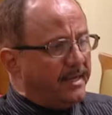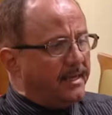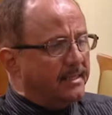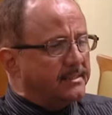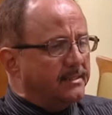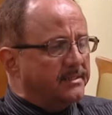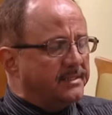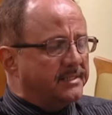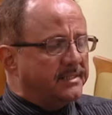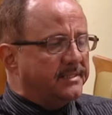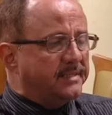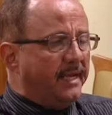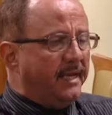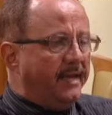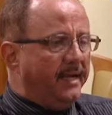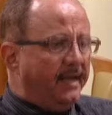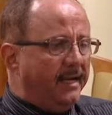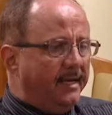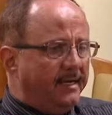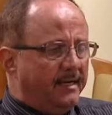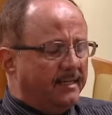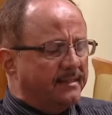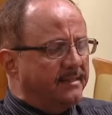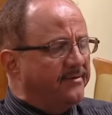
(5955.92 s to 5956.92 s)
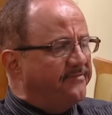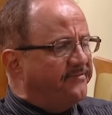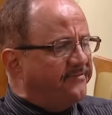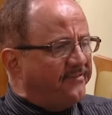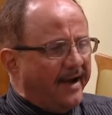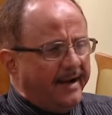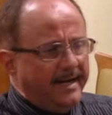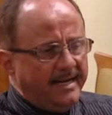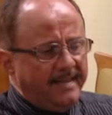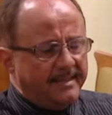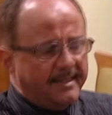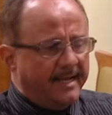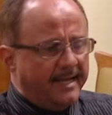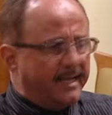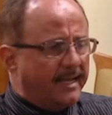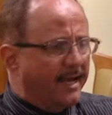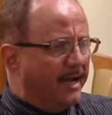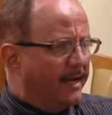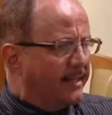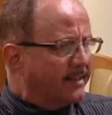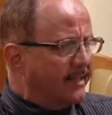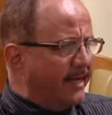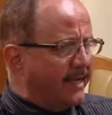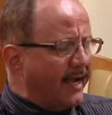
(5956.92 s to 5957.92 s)
Because you're saying the fighting like
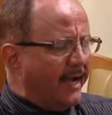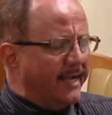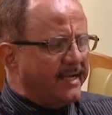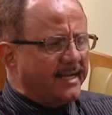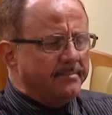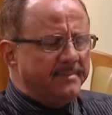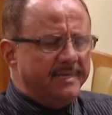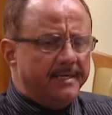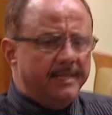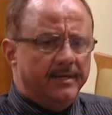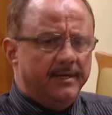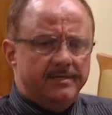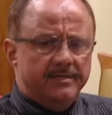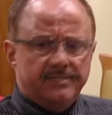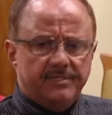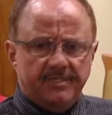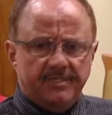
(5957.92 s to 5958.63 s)
I come in here